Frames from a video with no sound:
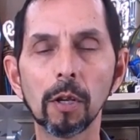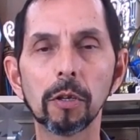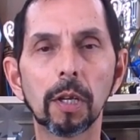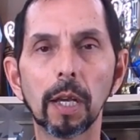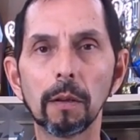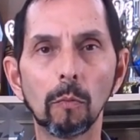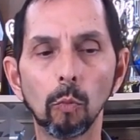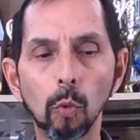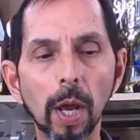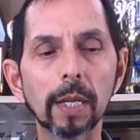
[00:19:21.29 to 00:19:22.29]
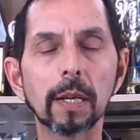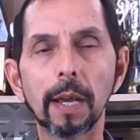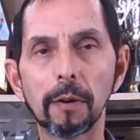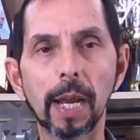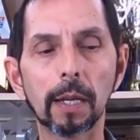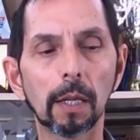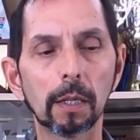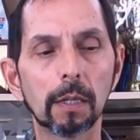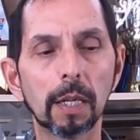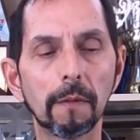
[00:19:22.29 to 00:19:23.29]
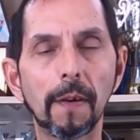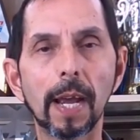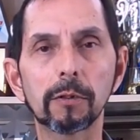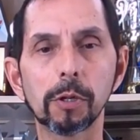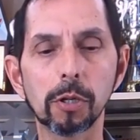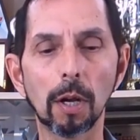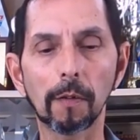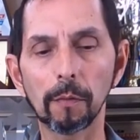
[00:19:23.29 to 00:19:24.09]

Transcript: you can get way tighter handling than the factory shocks,